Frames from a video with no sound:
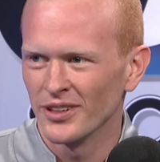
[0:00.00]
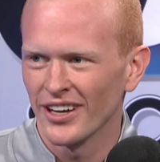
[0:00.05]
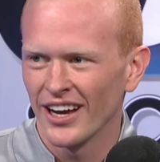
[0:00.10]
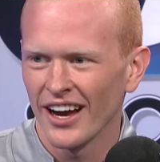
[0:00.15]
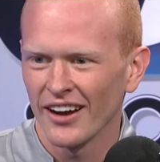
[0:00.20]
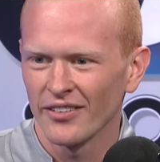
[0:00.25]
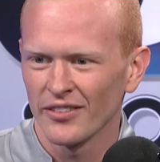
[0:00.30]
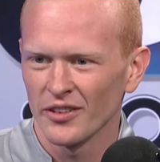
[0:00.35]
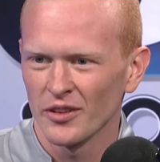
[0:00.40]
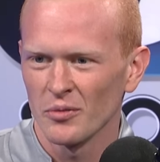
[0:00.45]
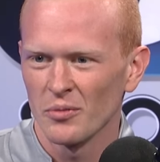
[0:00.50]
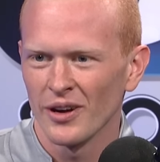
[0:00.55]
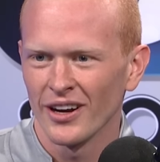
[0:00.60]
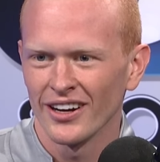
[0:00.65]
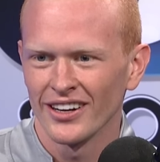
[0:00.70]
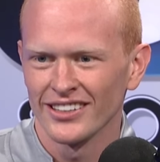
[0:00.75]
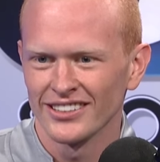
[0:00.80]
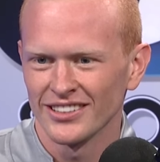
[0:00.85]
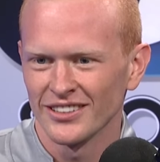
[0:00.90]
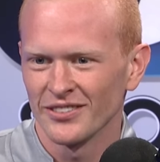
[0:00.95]
after the
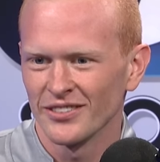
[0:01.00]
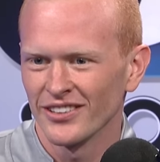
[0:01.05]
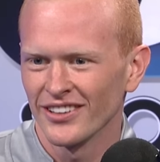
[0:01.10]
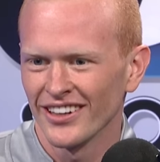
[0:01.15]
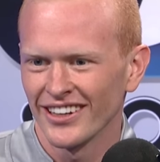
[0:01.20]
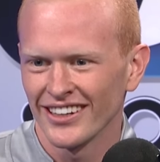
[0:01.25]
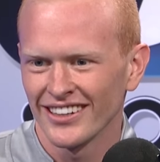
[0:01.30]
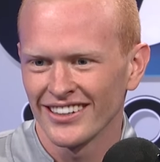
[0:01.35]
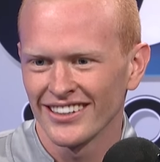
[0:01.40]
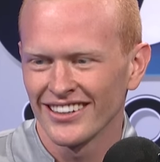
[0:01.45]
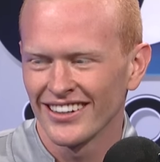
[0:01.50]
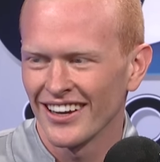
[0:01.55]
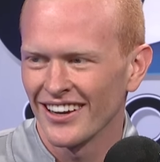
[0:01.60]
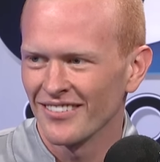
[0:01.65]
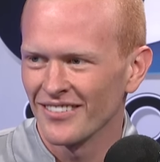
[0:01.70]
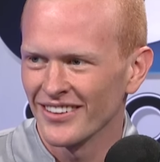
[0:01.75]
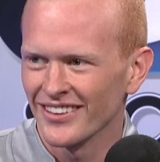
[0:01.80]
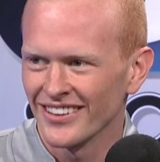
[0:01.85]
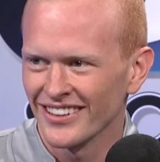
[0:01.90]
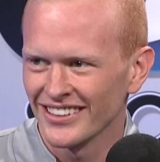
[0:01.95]
marriage, I feel like
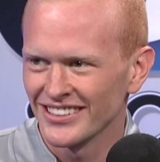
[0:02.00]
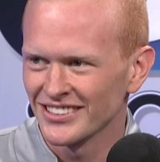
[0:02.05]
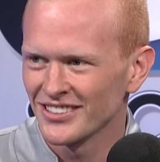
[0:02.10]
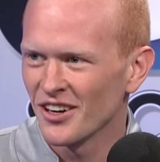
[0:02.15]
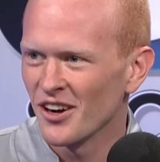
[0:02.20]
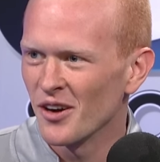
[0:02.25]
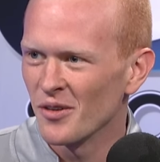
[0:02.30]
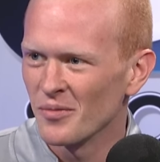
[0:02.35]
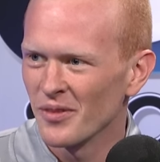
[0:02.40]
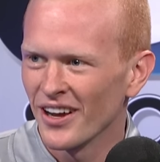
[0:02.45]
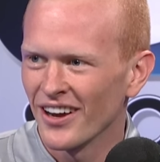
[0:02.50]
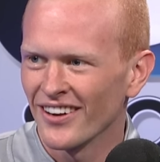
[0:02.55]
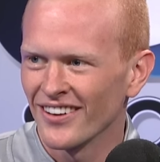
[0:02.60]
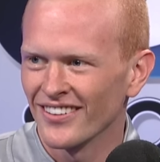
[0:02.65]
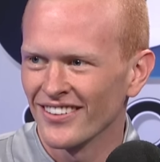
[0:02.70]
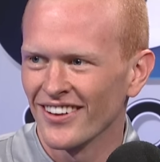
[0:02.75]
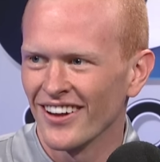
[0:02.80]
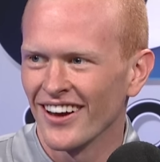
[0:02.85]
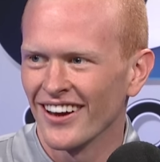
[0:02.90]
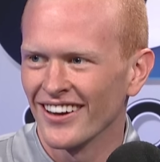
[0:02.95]
everything has calmed down
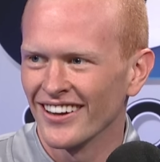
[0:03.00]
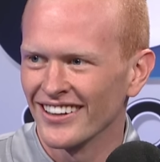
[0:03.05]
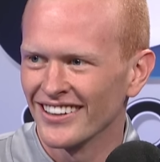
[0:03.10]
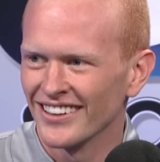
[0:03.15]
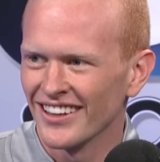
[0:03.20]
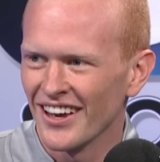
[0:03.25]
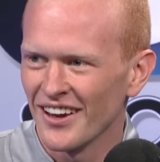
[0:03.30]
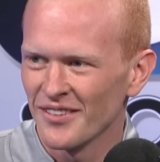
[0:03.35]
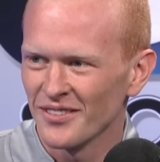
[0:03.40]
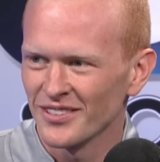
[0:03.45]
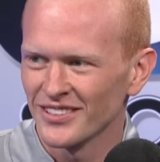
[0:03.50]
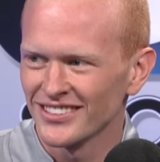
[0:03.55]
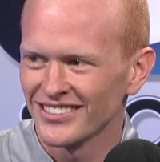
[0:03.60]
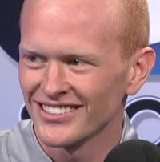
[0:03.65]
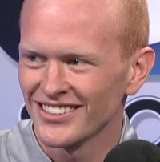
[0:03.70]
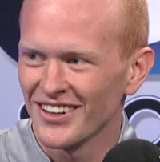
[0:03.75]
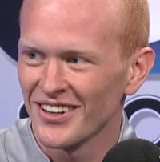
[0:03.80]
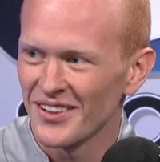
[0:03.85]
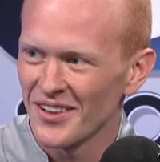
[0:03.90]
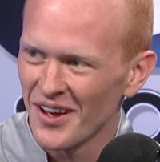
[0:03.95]
a lot and life is
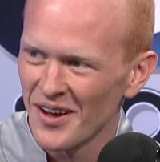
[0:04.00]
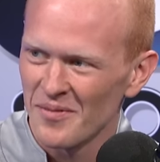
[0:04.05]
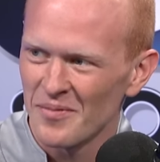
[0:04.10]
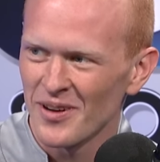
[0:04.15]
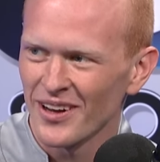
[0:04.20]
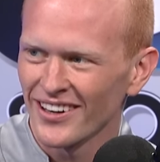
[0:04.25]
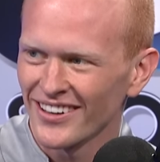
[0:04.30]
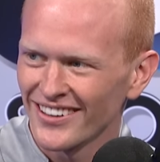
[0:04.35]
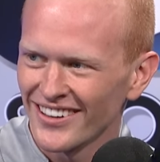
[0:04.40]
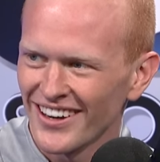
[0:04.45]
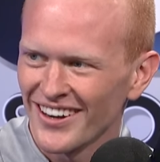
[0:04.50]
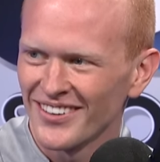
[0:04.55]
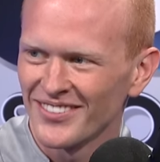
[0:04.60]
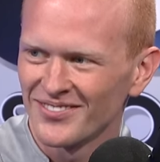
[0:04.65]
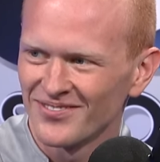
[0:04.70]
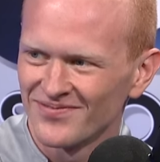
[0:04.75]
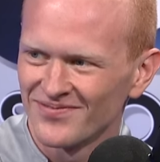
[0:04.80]
a lot better now.